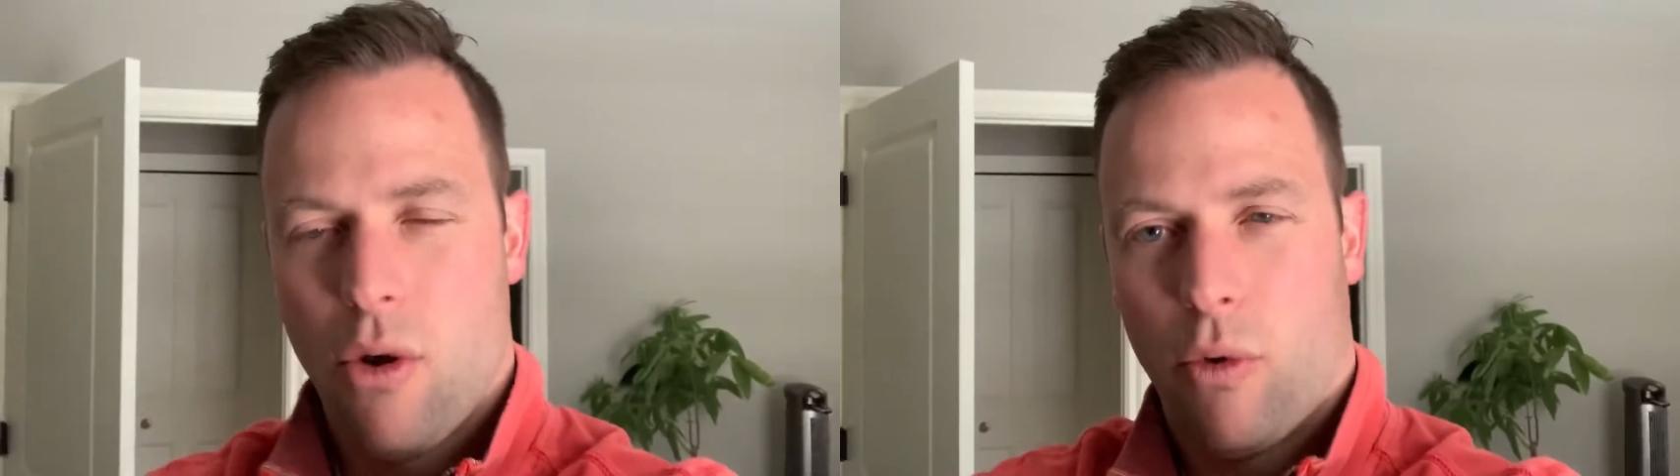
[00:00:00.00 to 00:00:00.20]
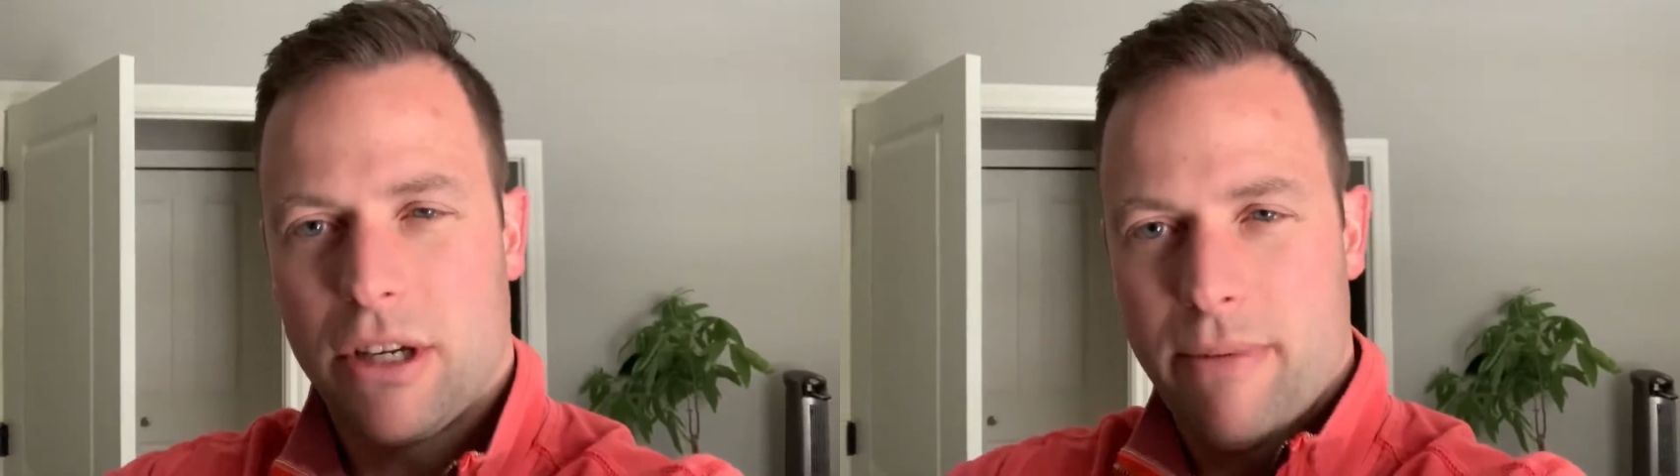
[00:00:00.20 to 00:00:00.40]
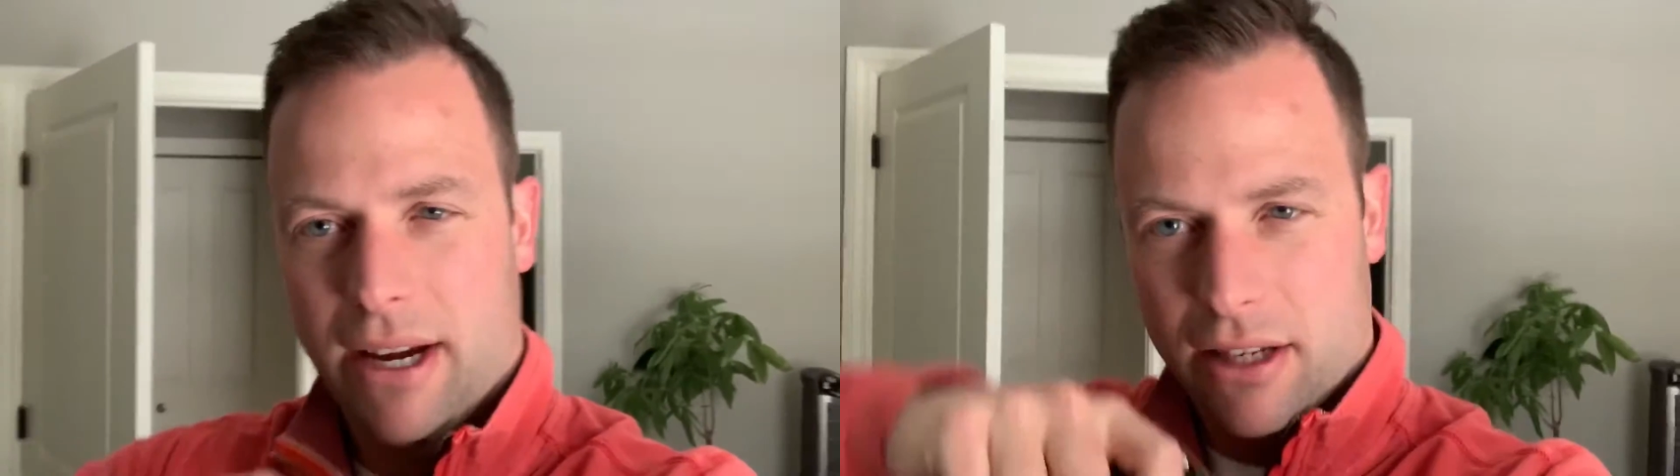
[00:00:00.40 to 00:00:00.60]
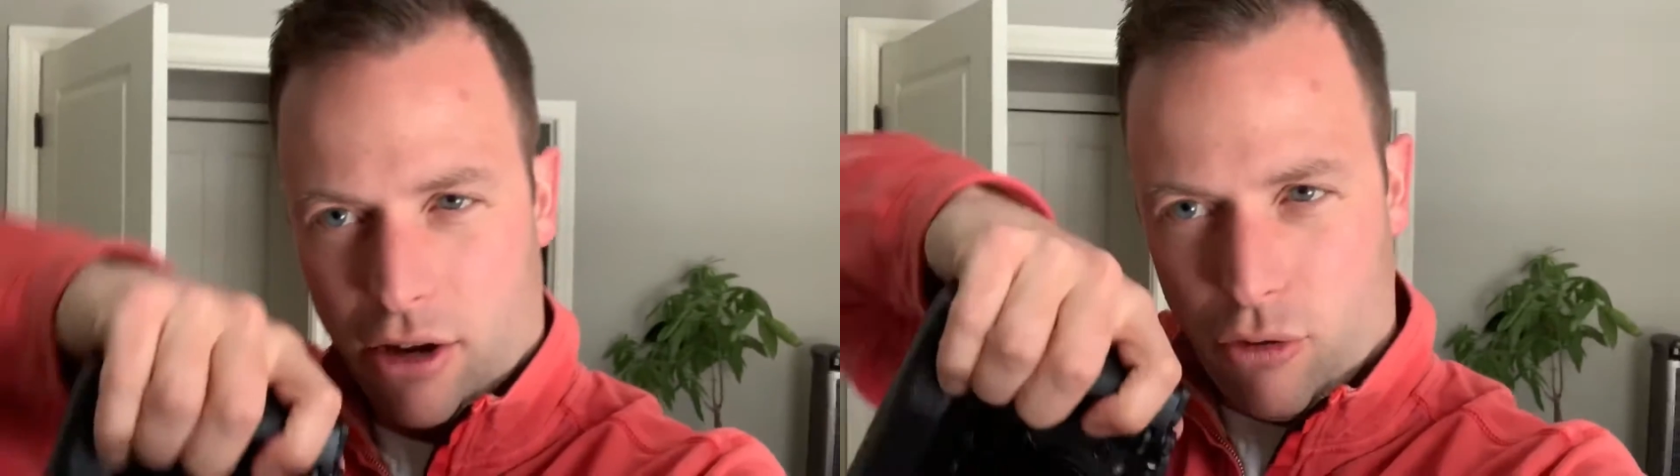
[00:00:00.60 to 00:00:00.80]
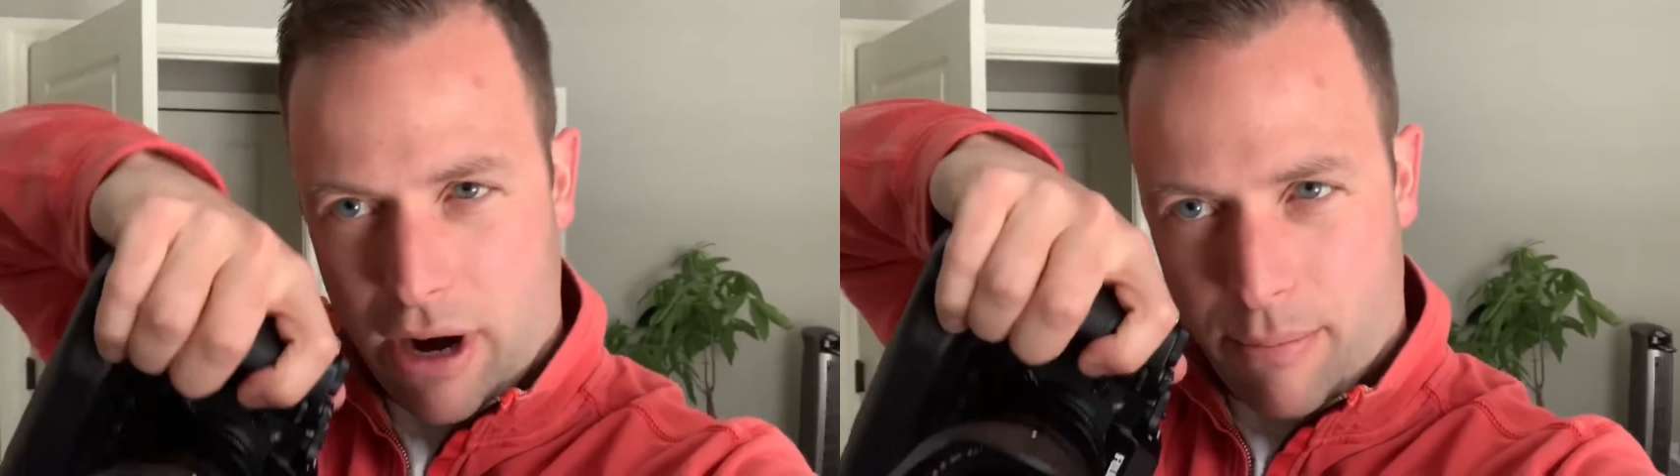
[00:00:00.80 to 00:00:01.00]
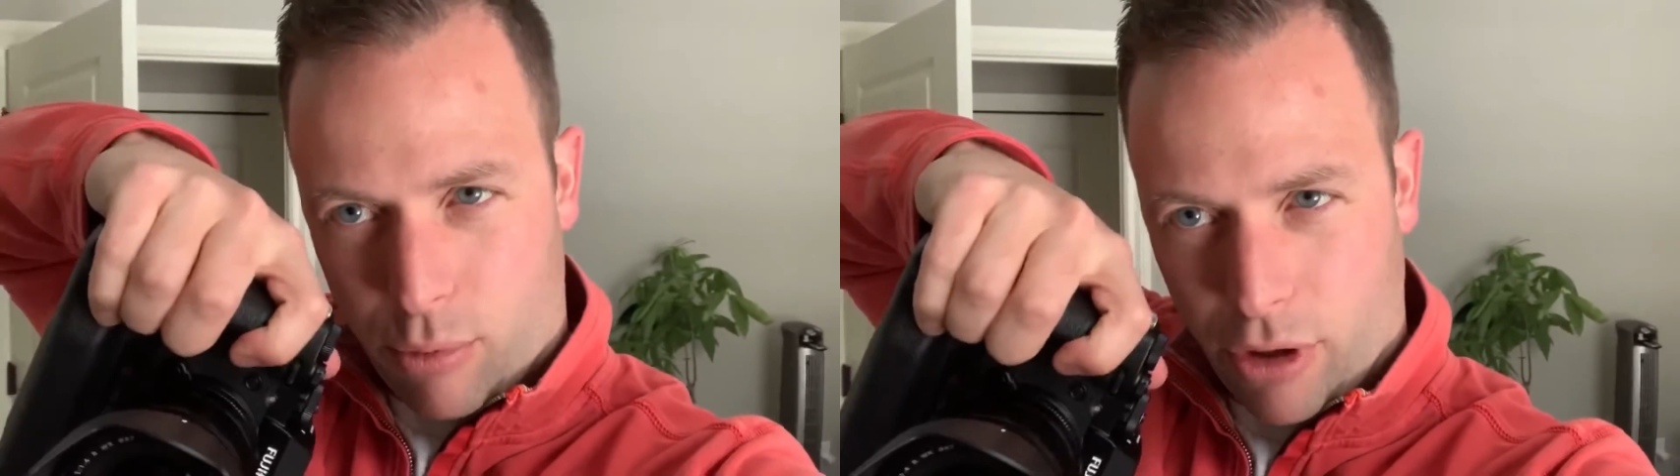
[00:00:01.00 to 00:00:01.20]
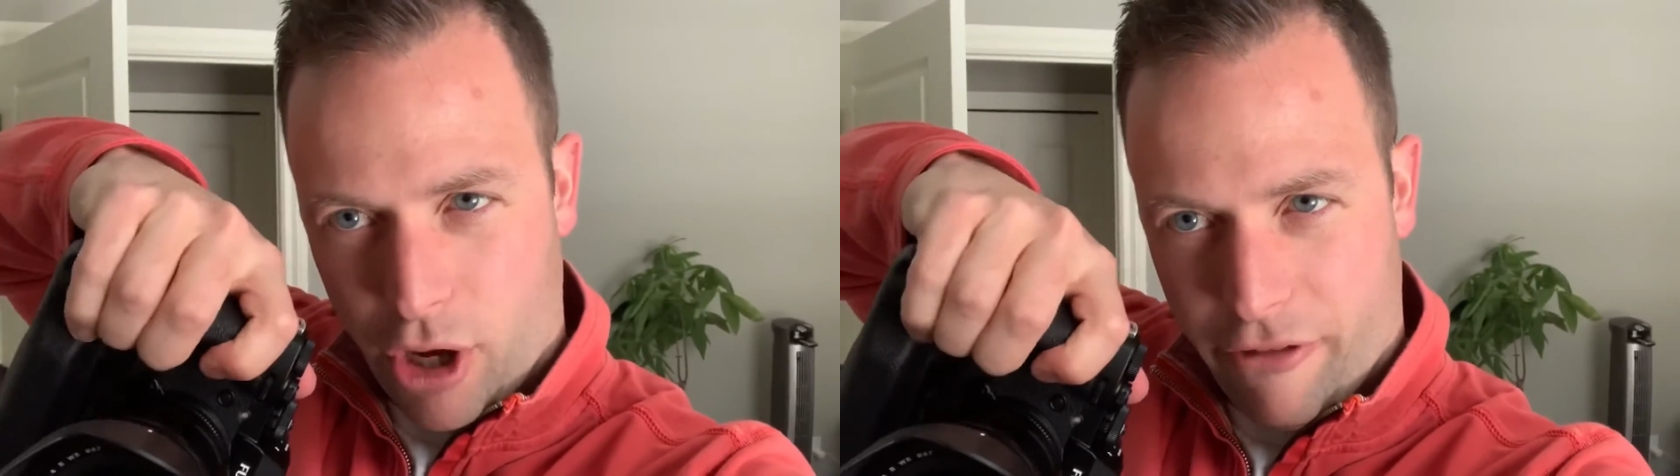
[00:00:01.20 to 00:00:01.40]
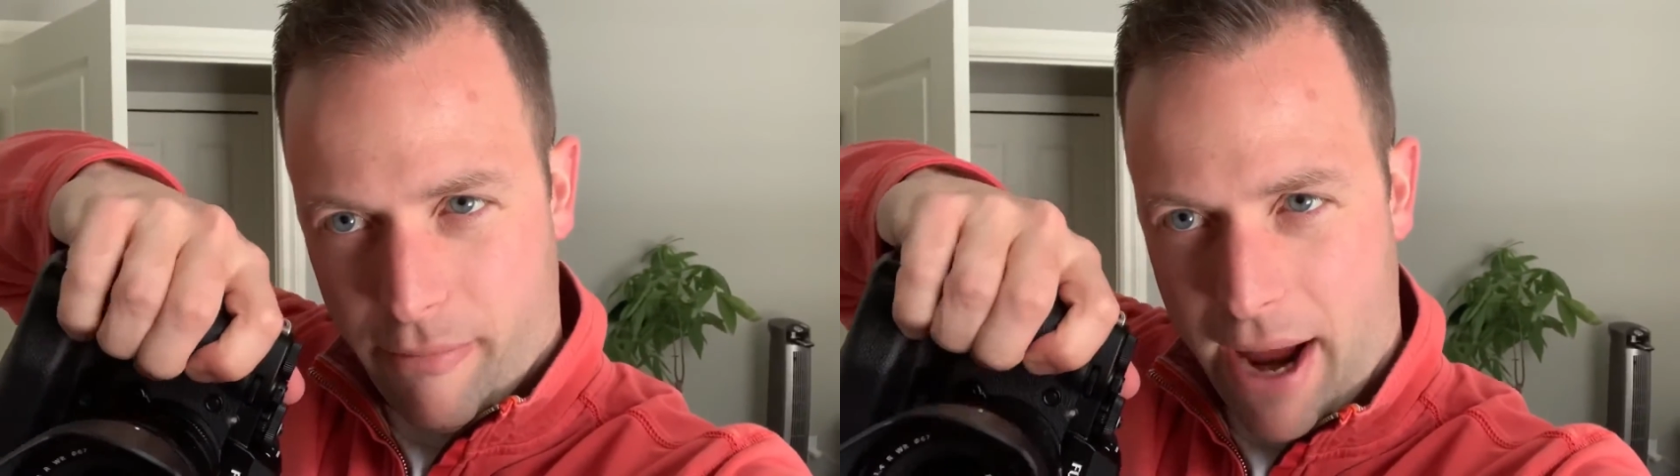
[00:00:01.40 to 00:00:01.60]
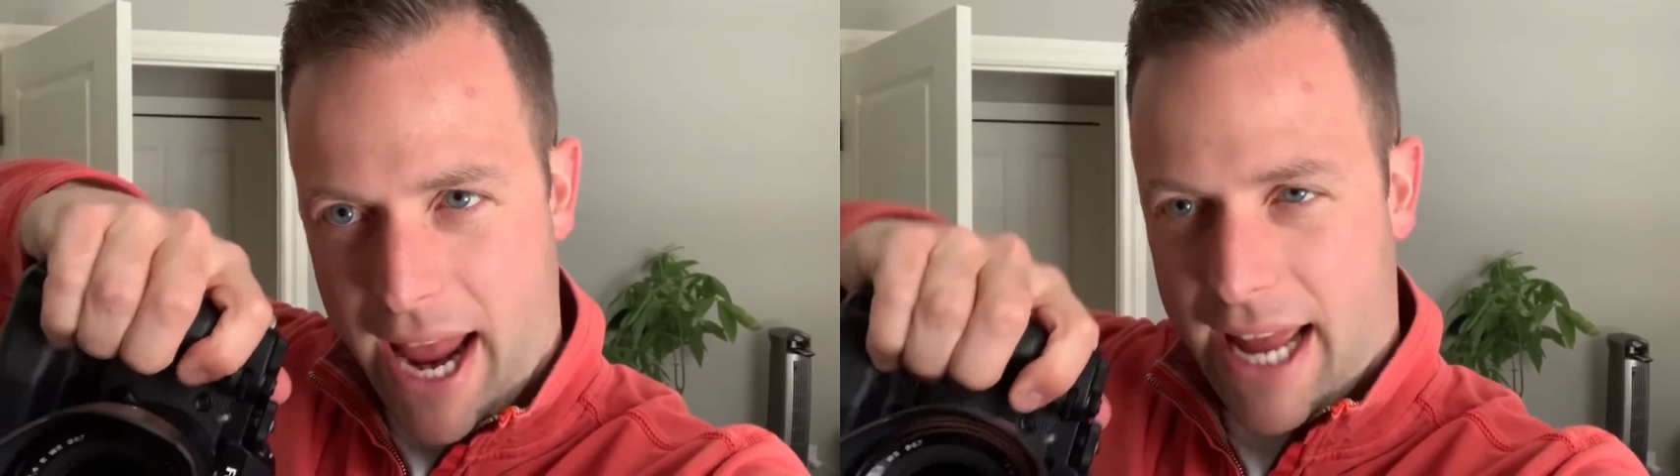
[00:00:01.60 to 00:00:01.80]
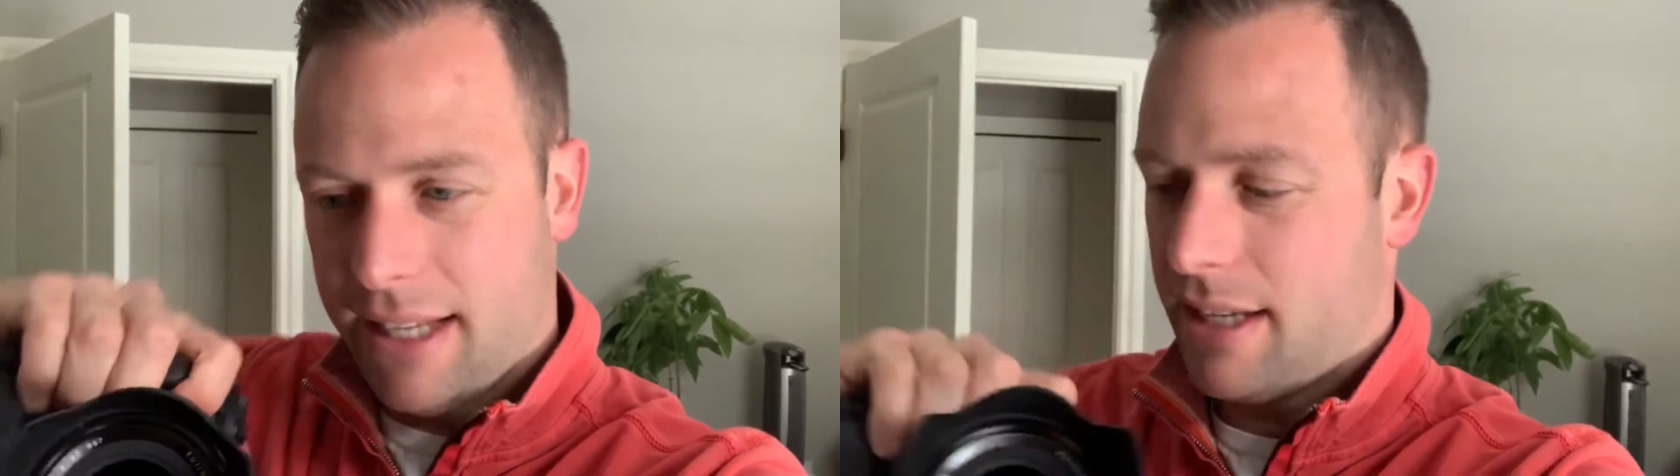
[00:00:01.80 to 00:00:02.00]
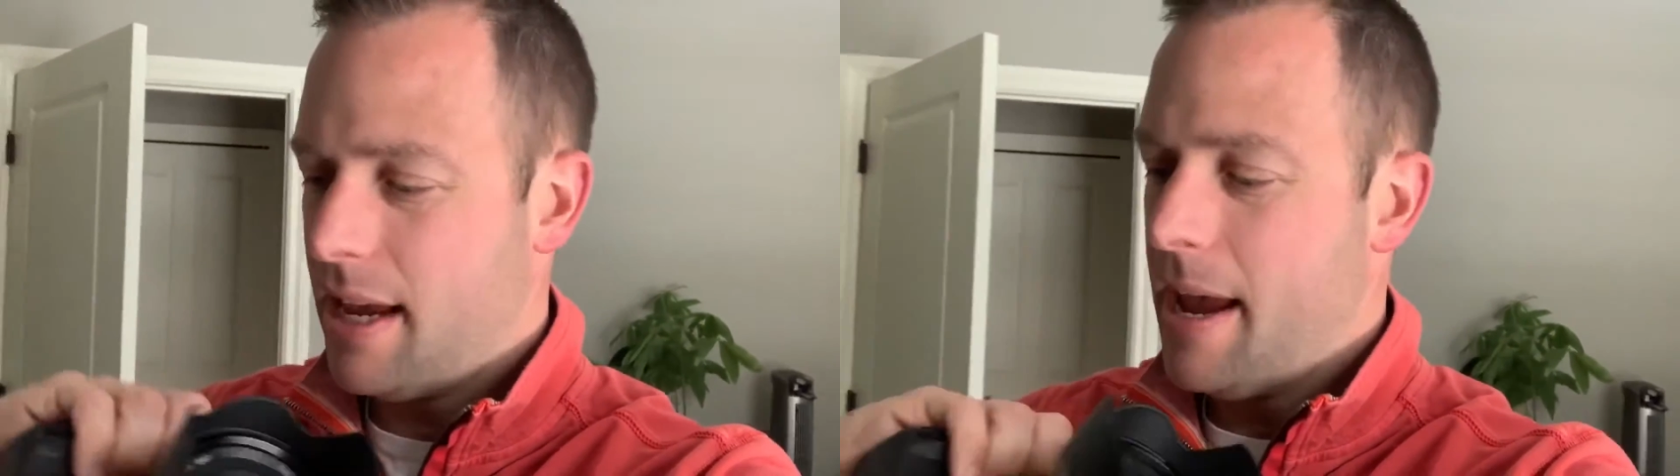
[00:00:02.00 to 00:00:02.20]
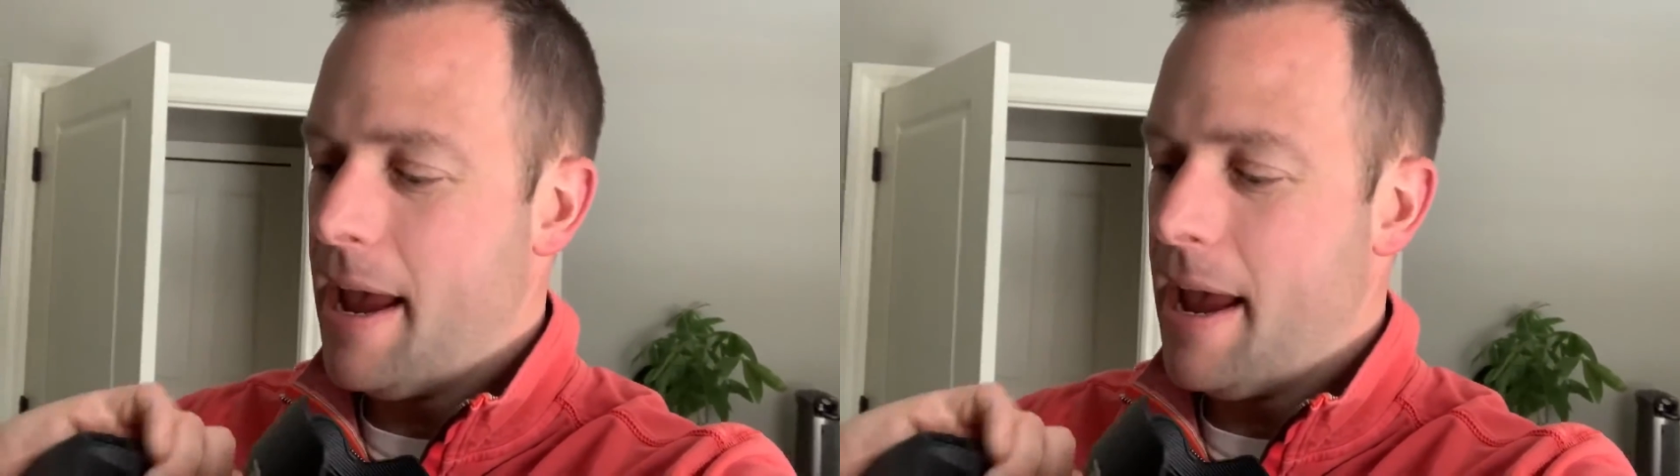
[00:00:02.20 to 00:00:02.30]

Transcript: which makes the grip really good for my hands.